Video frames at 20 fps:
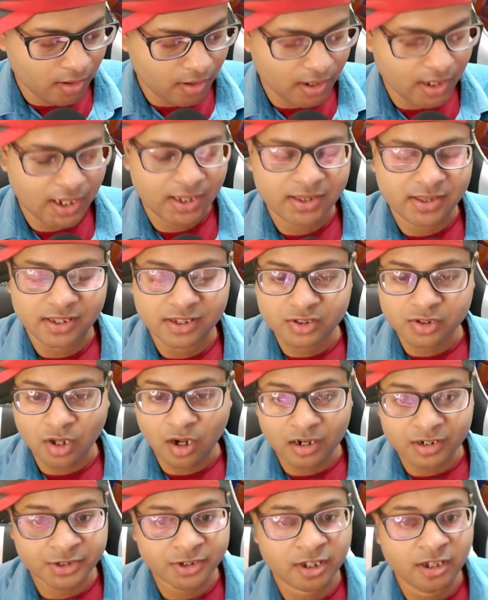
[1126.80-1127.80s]
And this
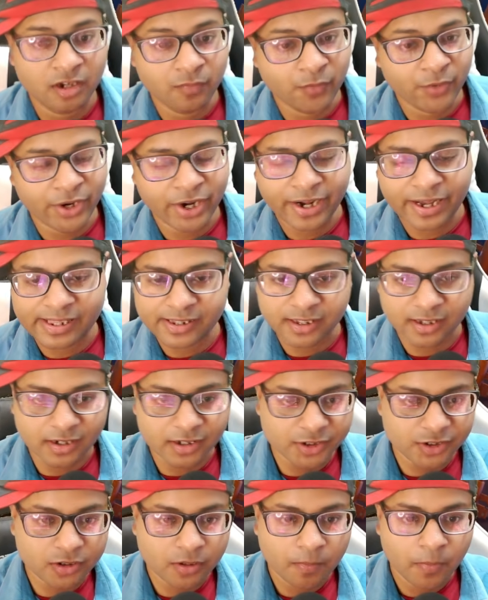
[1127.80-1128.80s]
third skill very
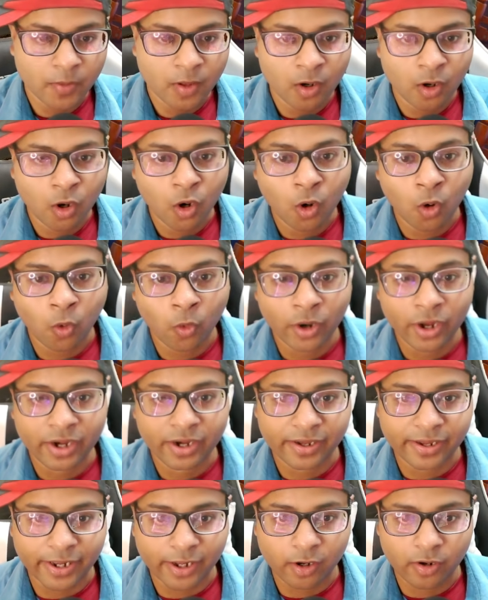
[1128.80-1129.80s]
dangerous.
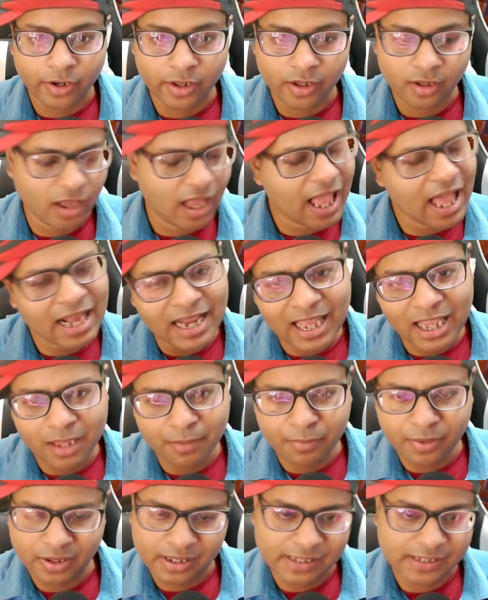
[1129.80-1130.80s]
When Gregory
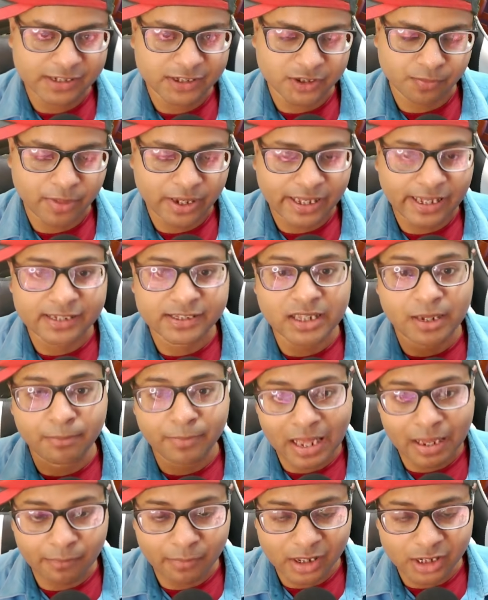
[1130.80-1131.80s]
alive, he is making some
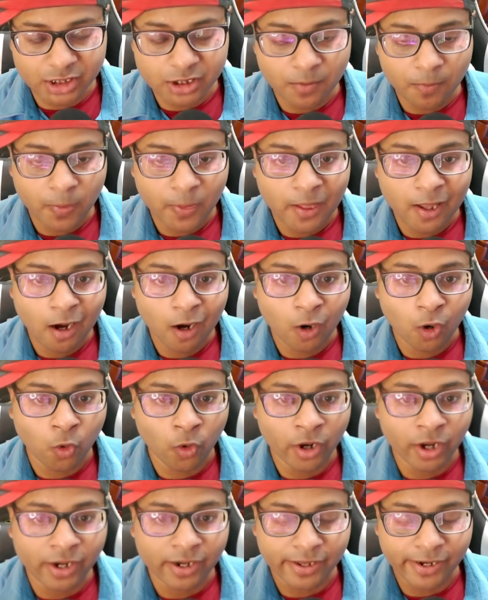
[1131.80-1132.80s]
damage.
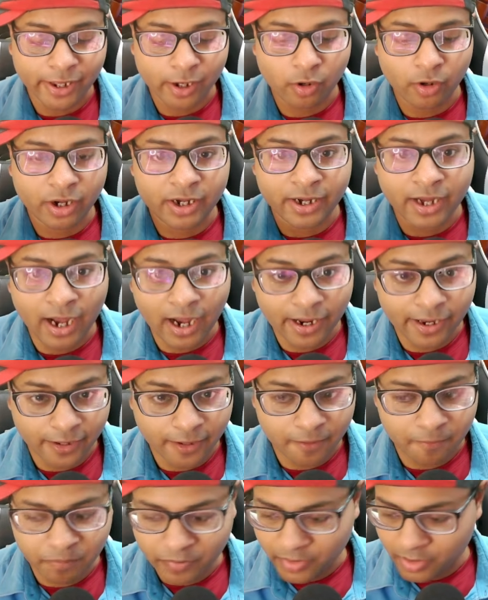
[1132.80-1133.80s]
When Gregory
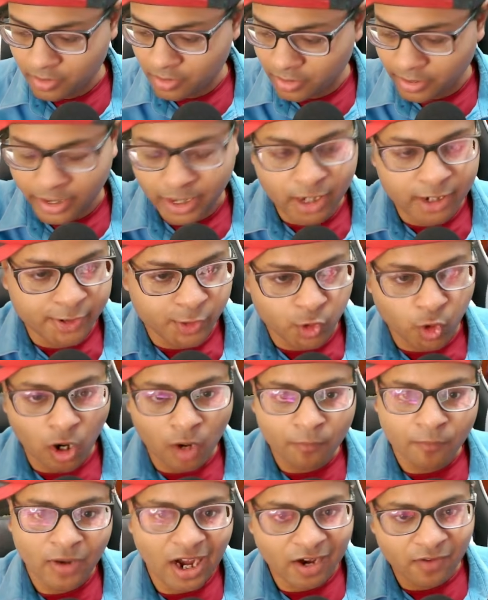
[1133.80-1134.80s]
die, he
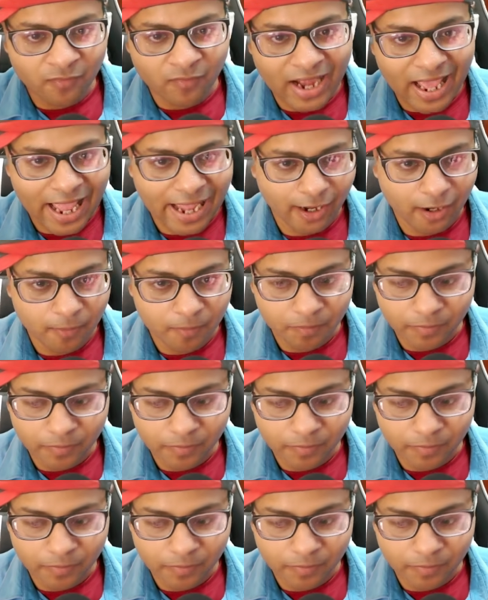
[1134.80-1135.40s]
drop a flag.